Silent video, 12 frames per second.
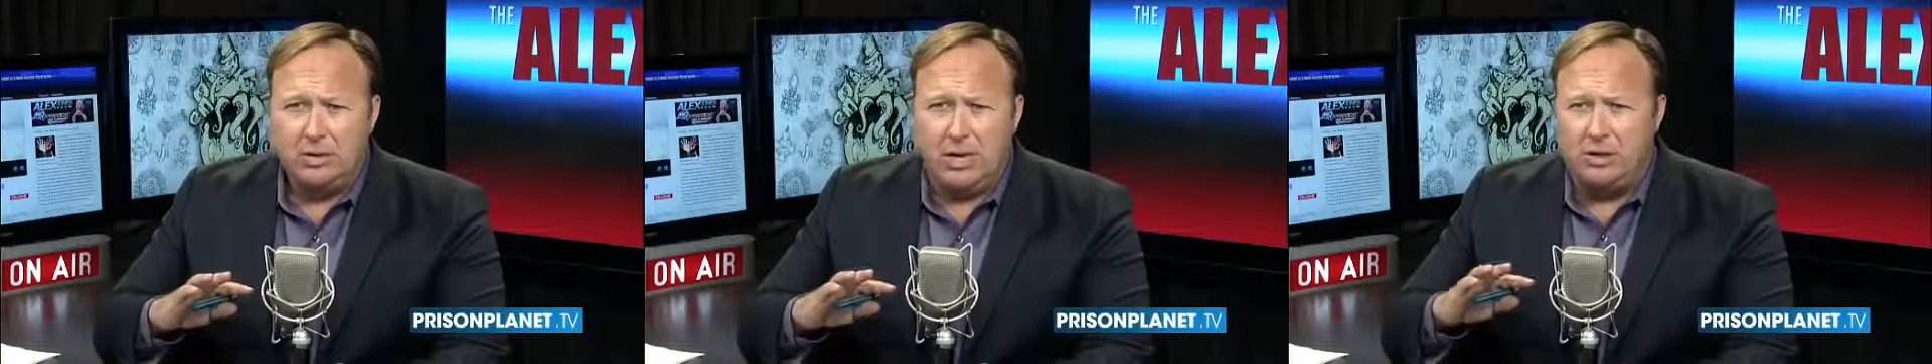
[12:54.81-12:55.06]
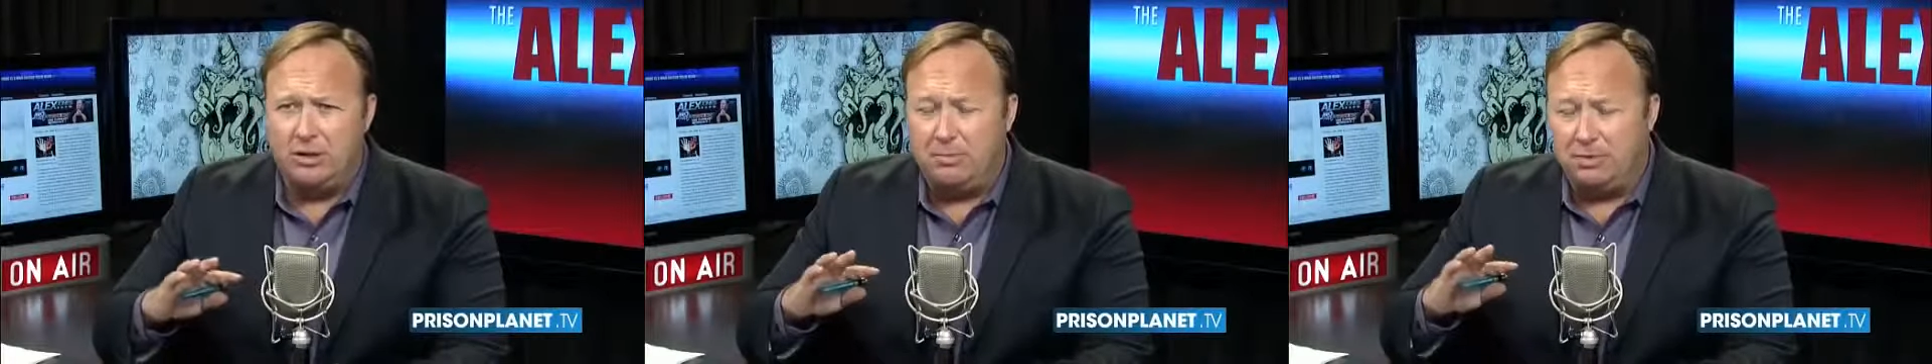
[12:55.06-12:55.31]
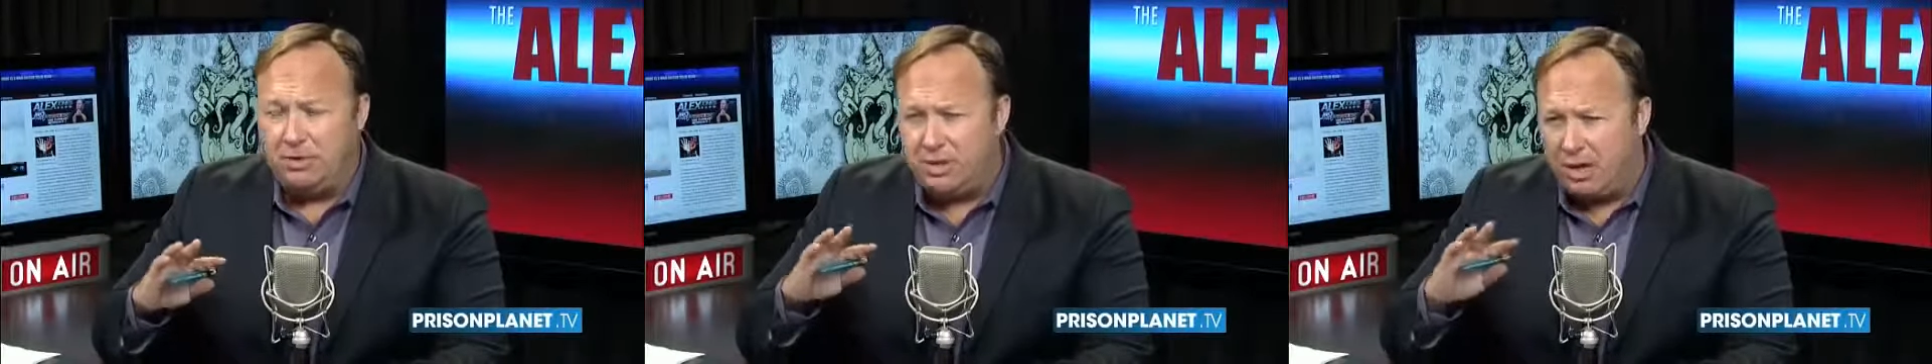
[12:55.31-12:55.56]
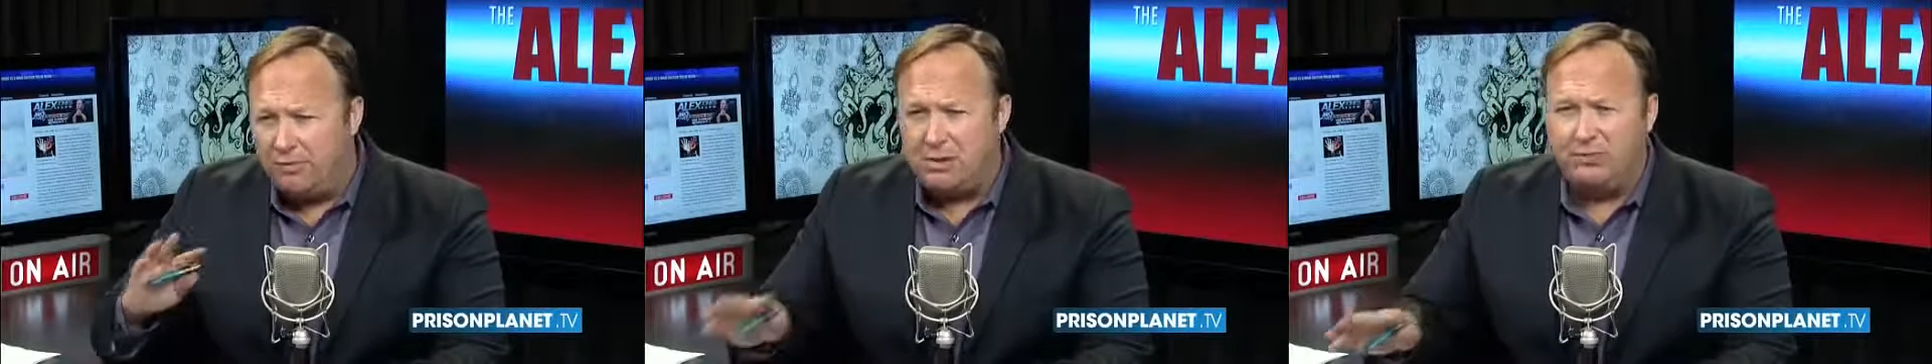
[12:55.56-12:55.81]
customer
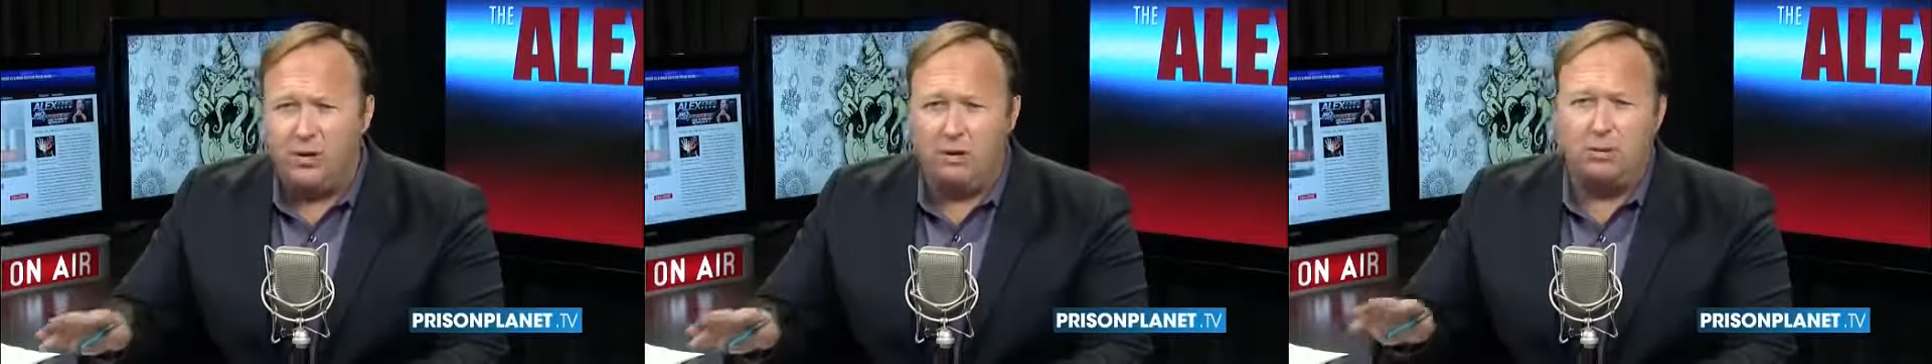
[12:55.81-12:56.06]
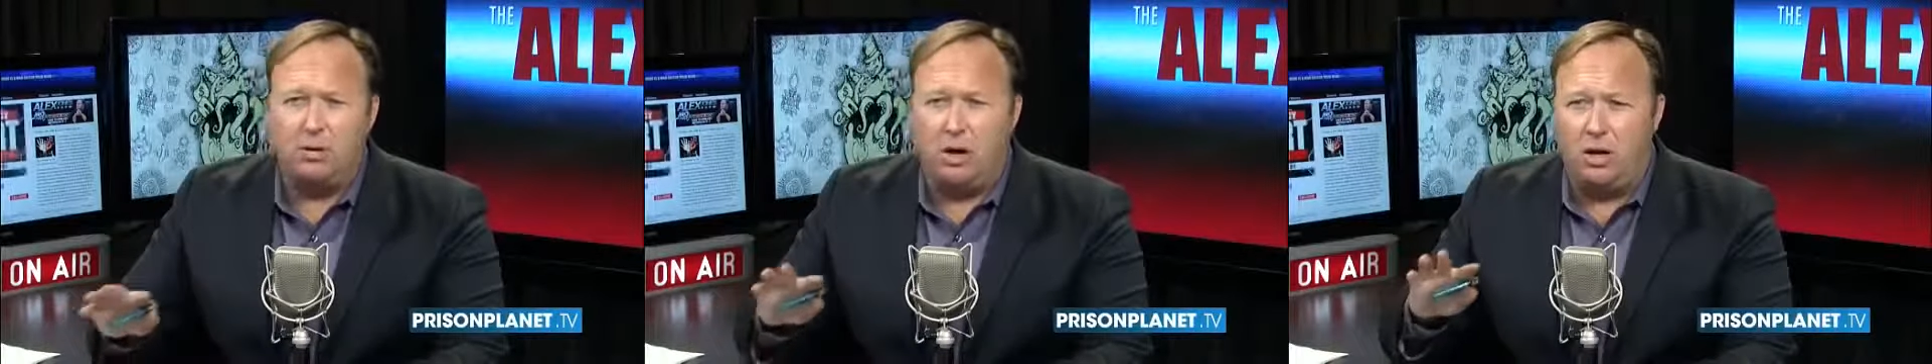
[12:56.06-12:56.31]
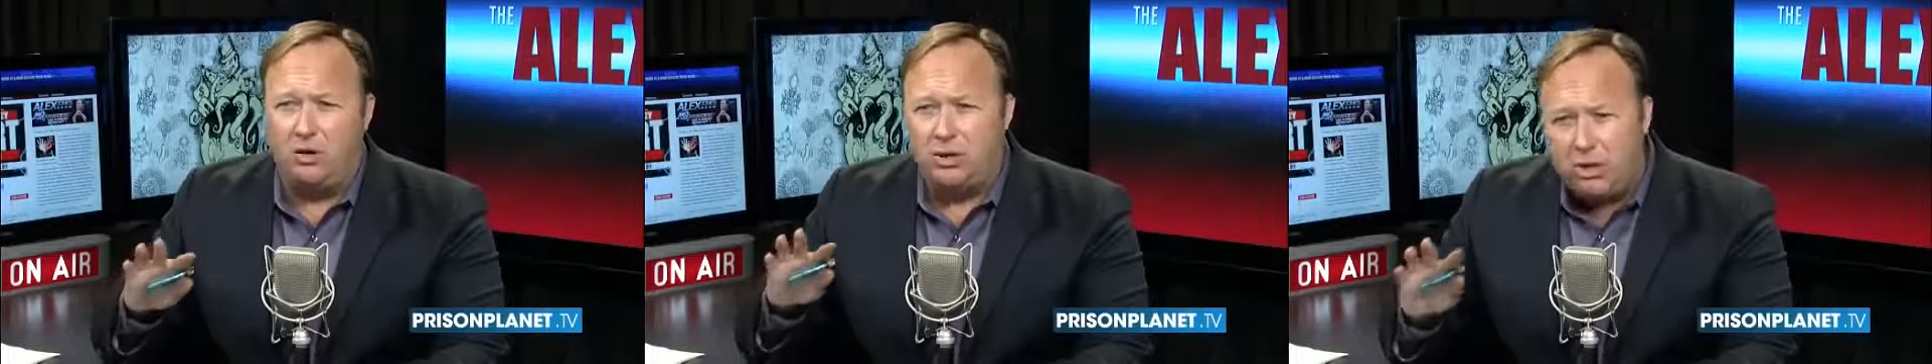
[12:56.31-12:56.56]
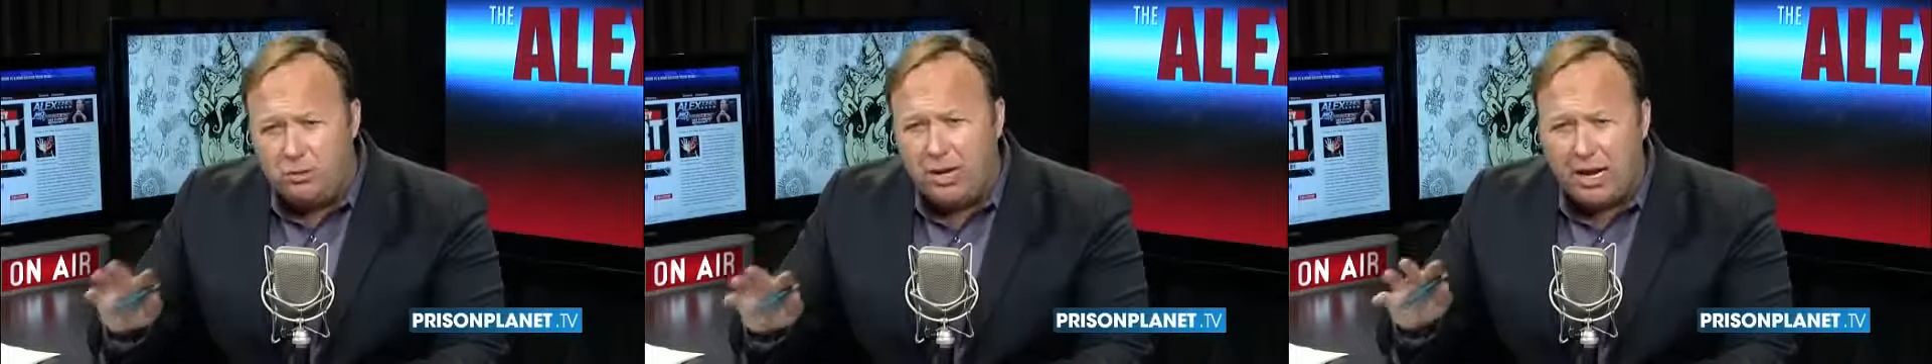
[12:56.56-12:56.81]
service phone
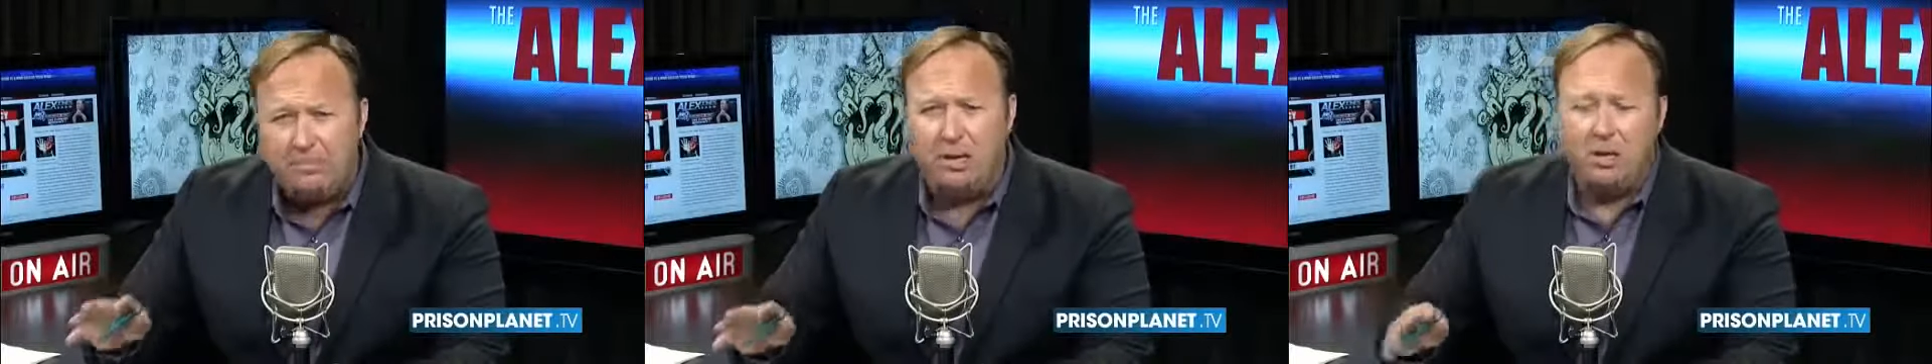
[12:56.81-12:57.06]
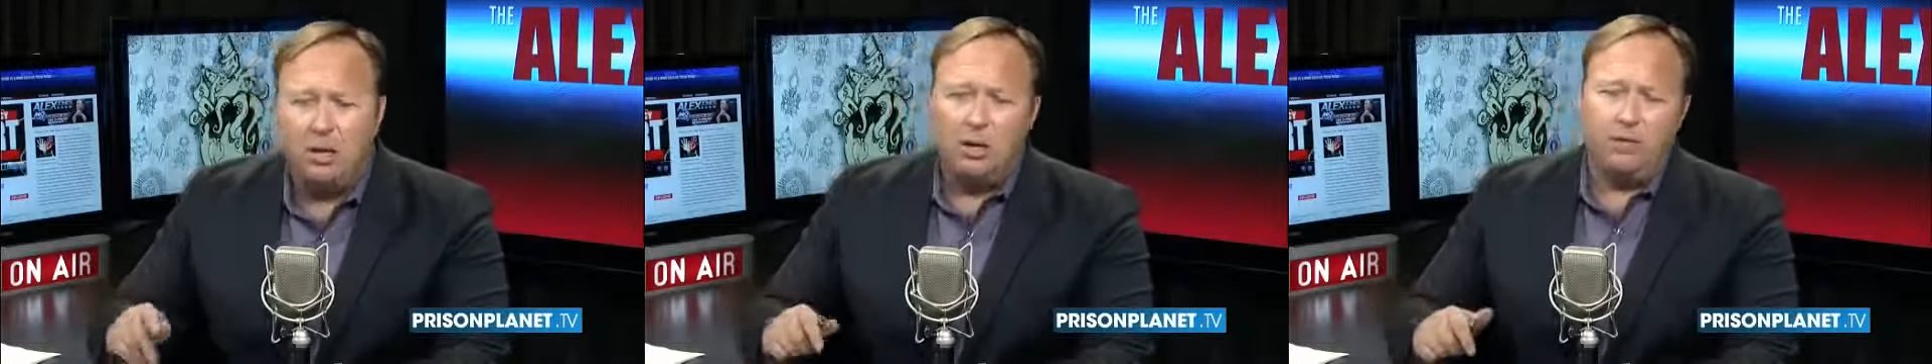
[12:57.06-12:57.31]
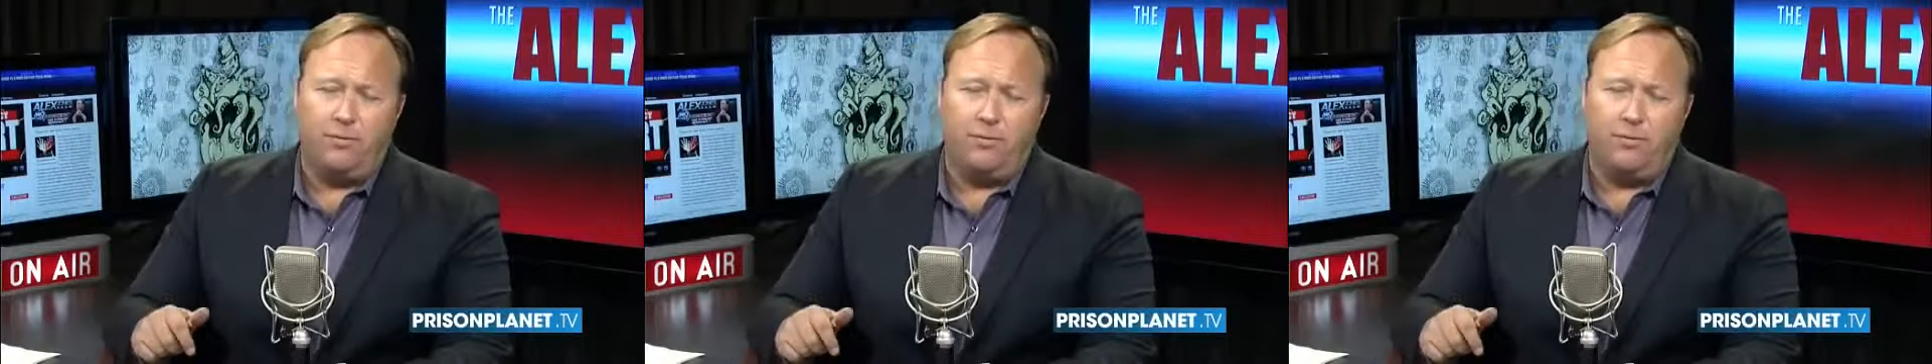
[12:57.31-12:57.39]
calls, you name it,